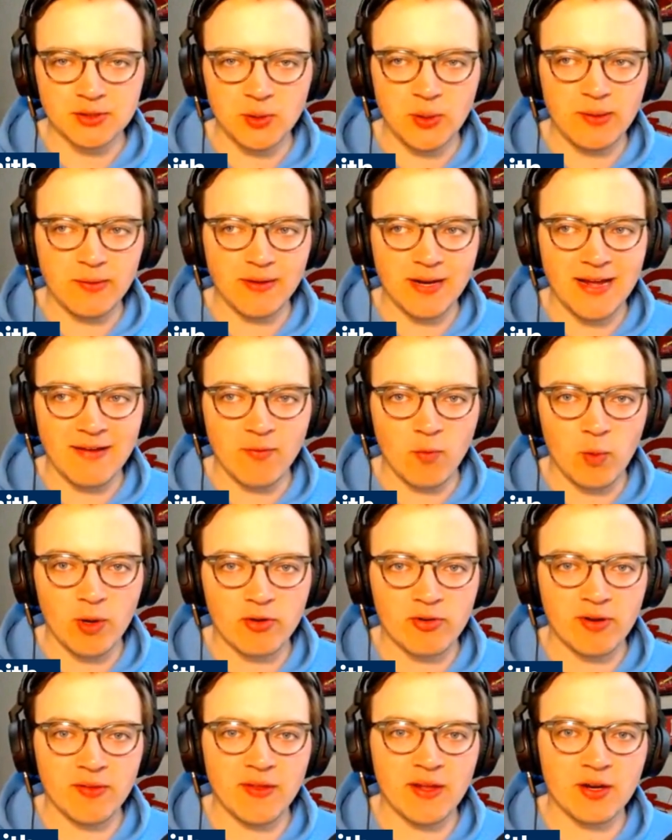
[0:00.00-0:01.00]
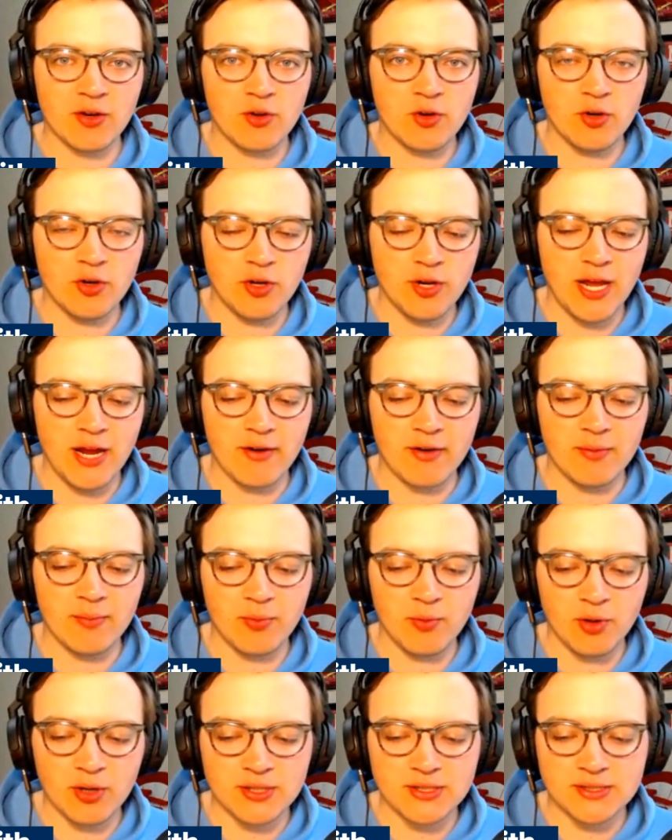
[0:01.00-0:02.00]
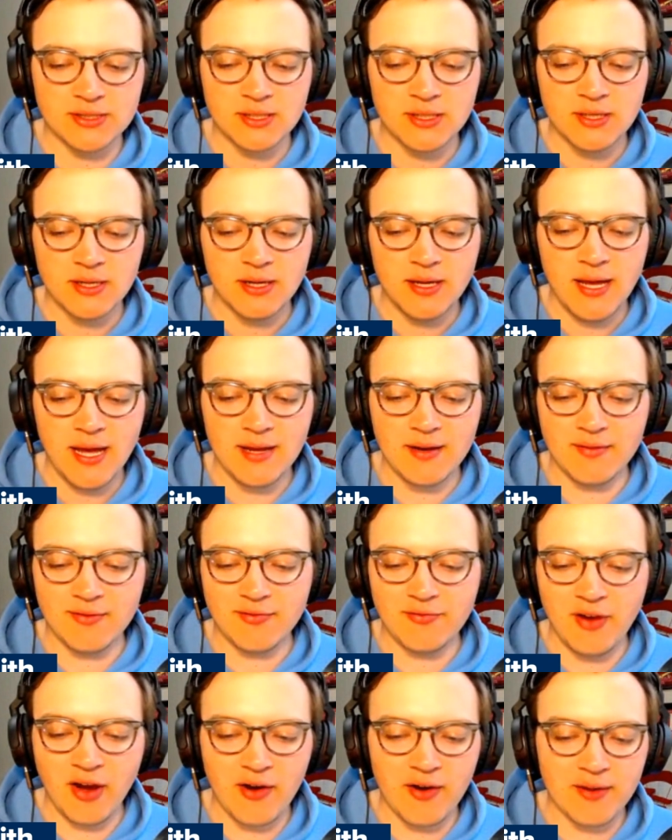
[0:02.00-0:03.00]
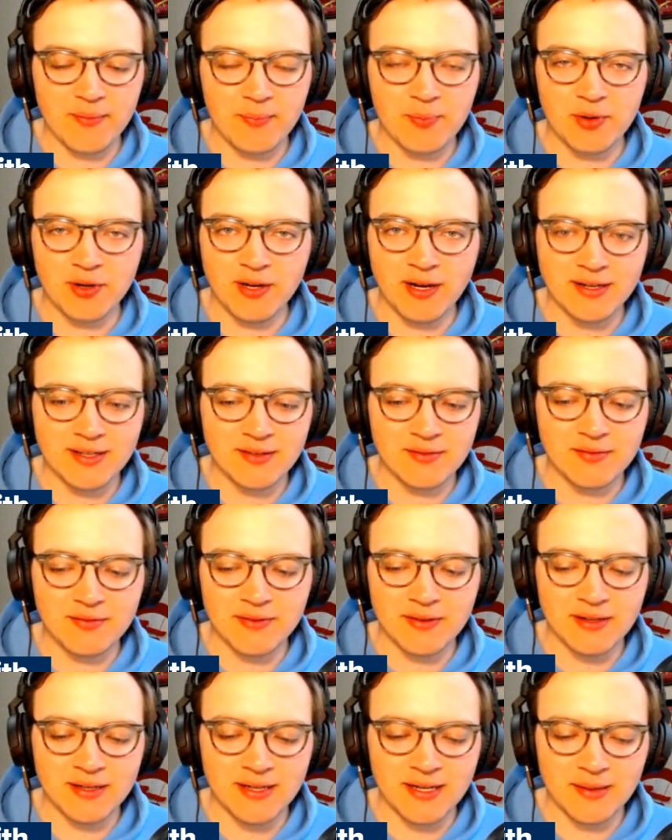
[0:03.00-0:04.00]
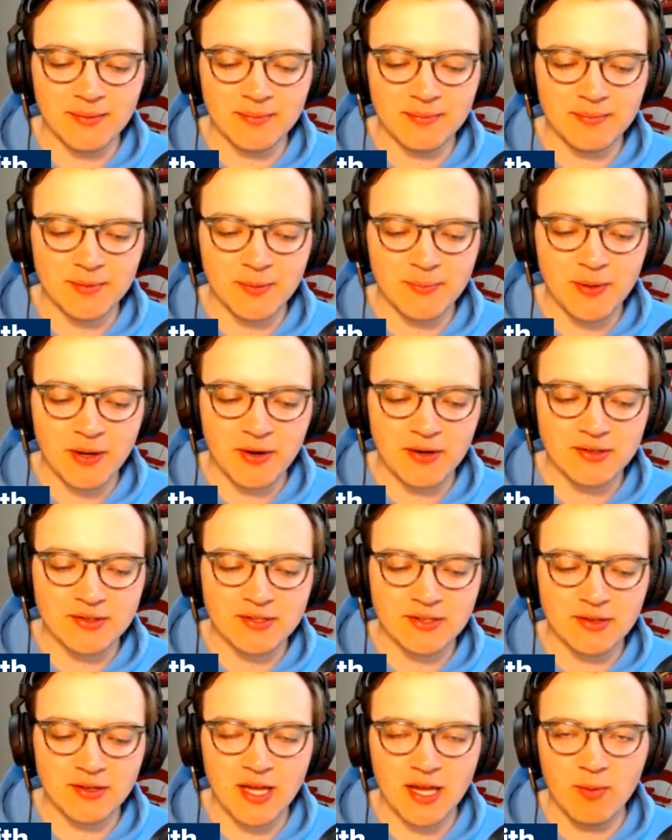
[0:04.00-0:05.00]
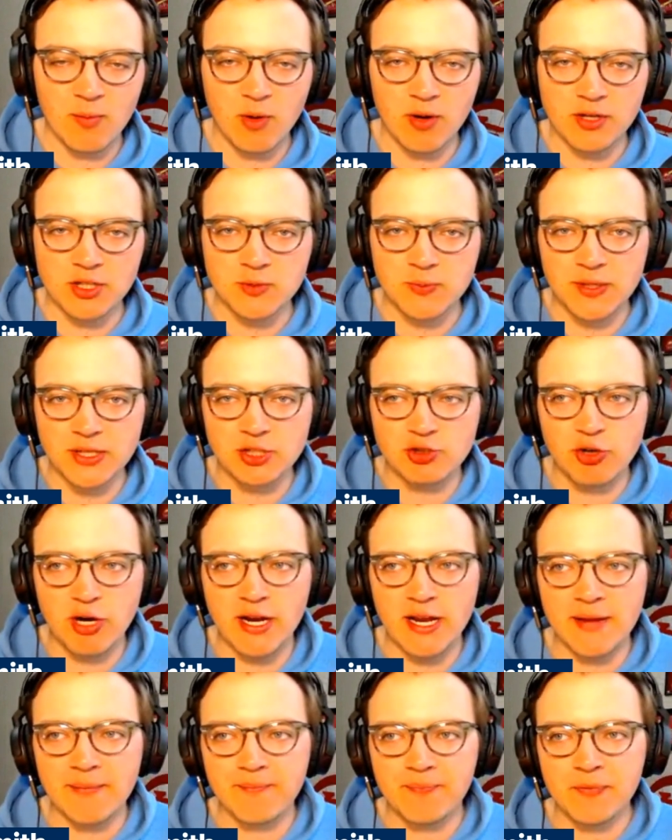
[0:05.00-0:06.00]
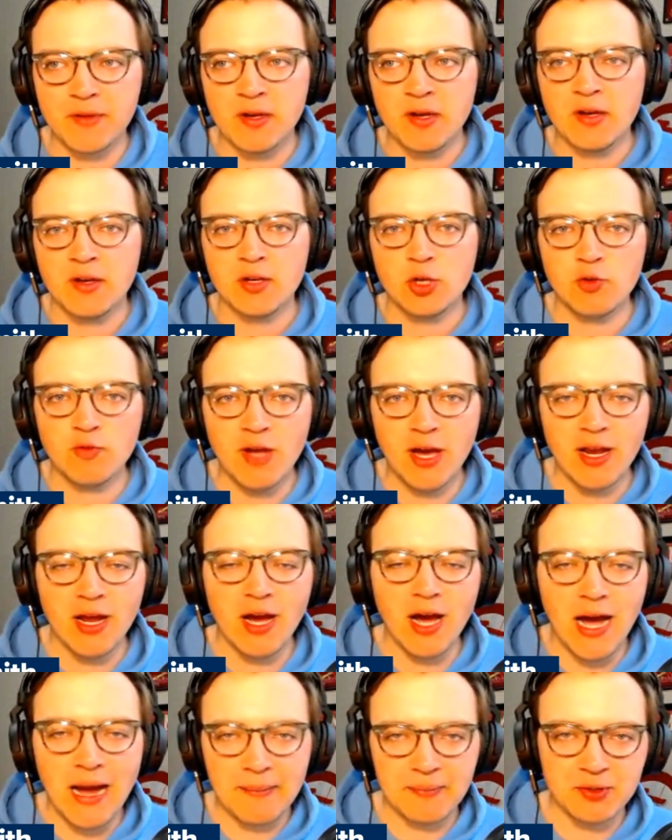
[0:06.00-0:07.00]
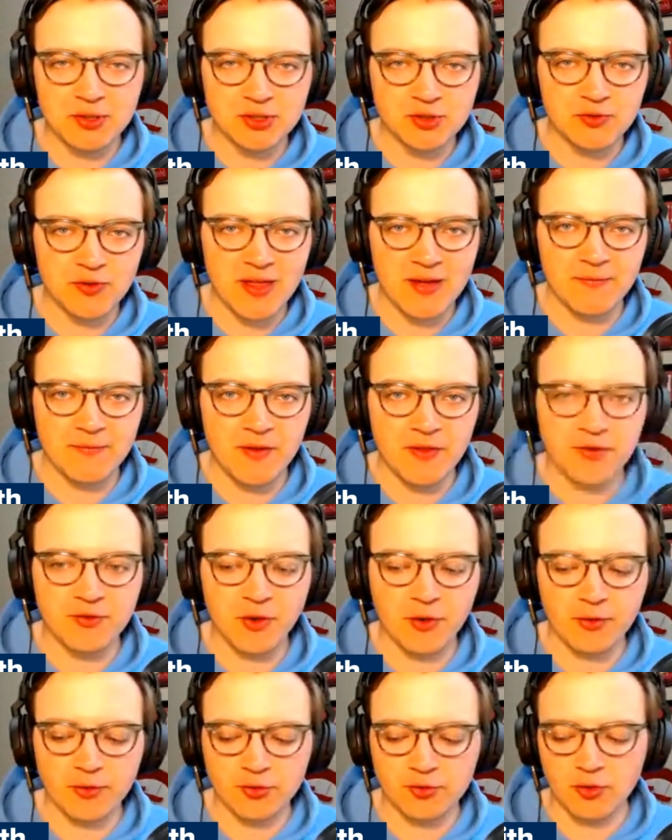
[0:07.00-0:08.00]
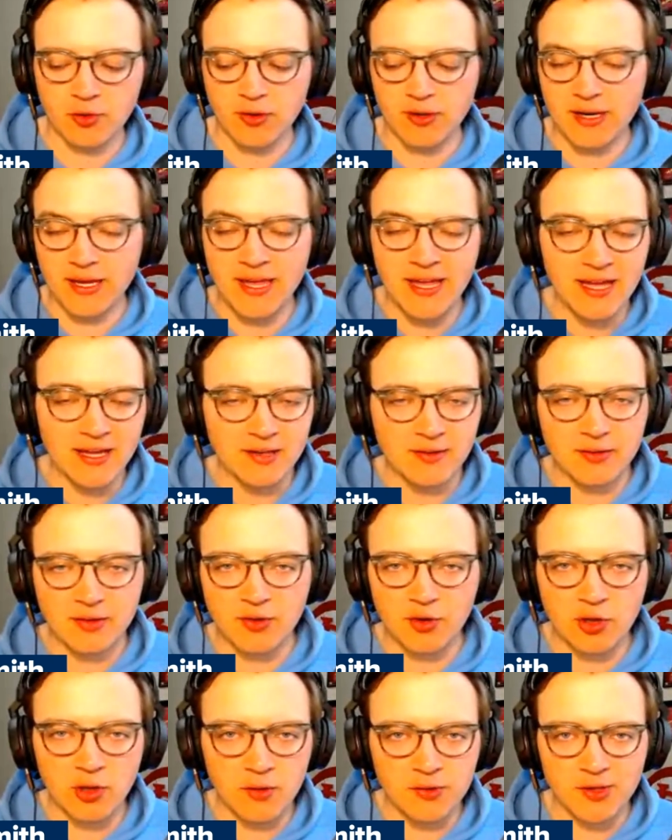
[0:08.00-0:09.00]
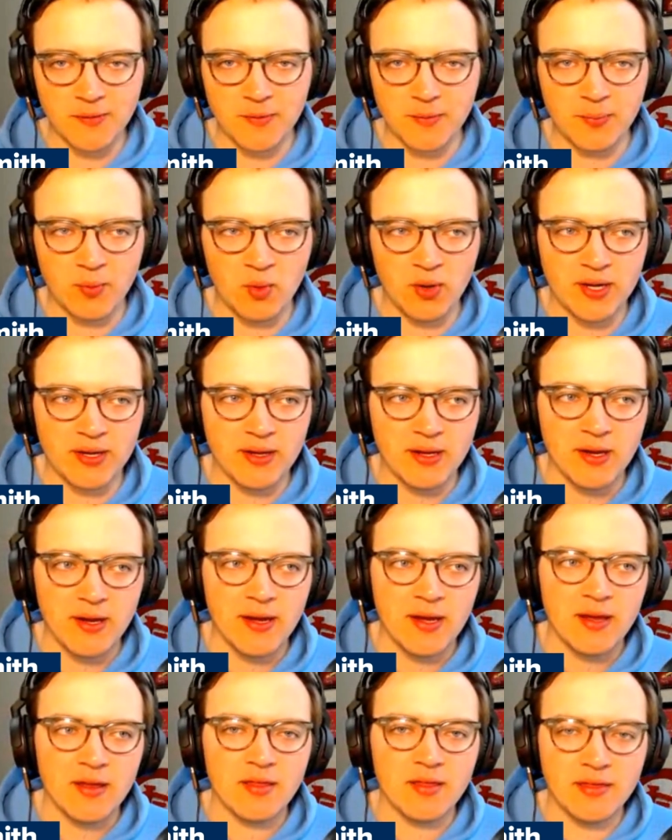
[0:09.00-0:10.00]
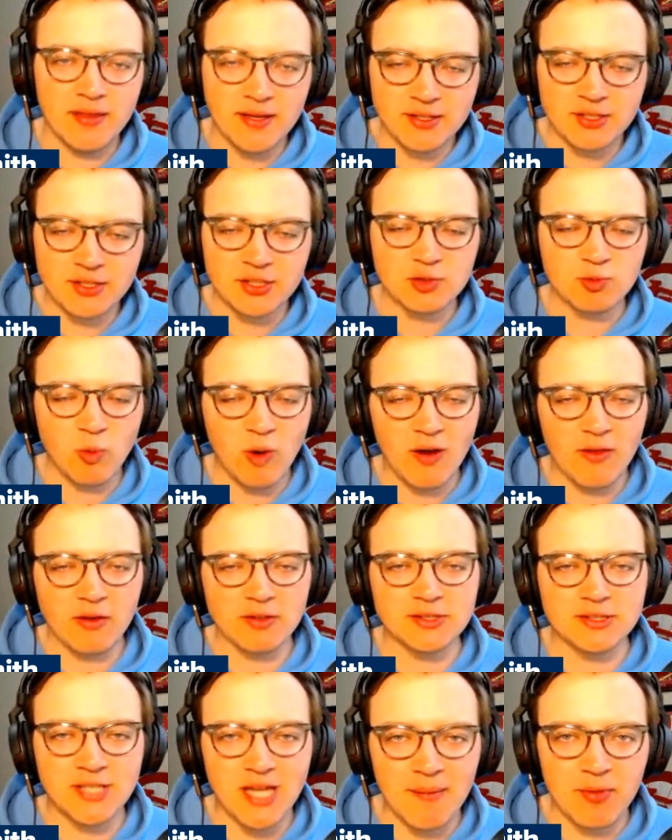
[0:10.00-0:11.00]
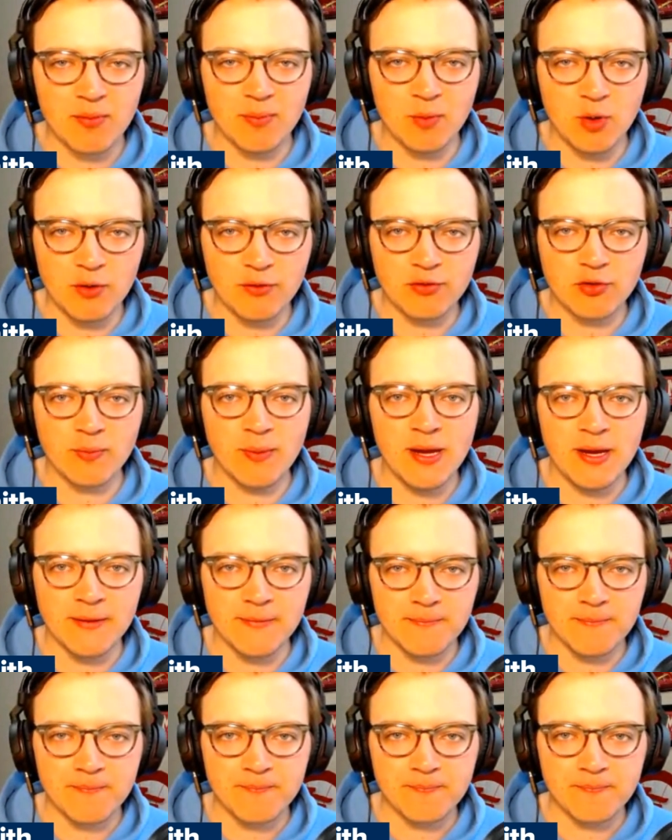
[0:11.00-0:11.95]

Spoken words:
You even have Whitgren that could. Aaron Brooks had a very productive appearance in the game one of spring training. You've got options for that fifth starter's role. And again, just to close up the point, this is why those depth moves were made.